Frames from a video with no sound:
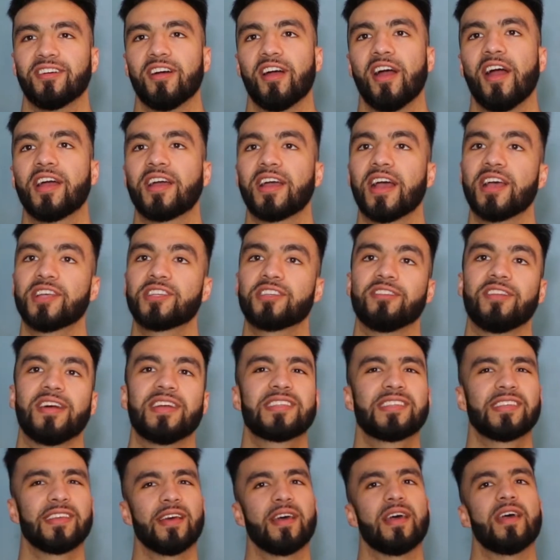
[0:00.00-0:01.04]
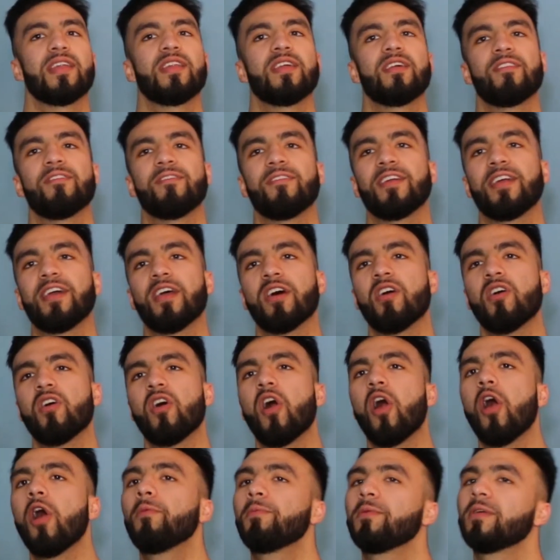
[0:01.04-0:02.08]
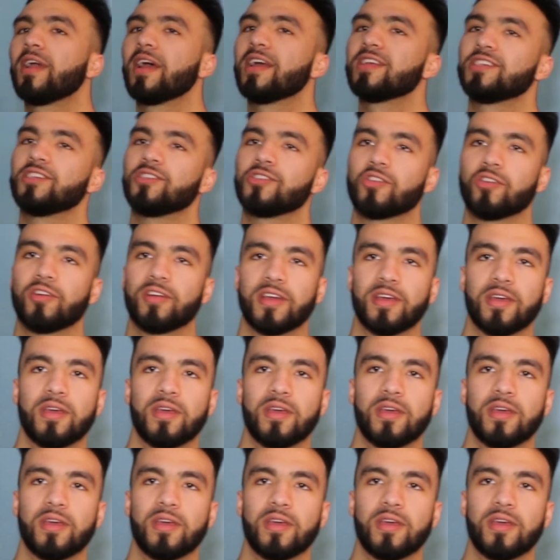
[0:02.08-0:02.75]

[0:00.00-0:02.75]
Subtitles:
Alright guys, so that's the end of the video. Hope you guys enjoyed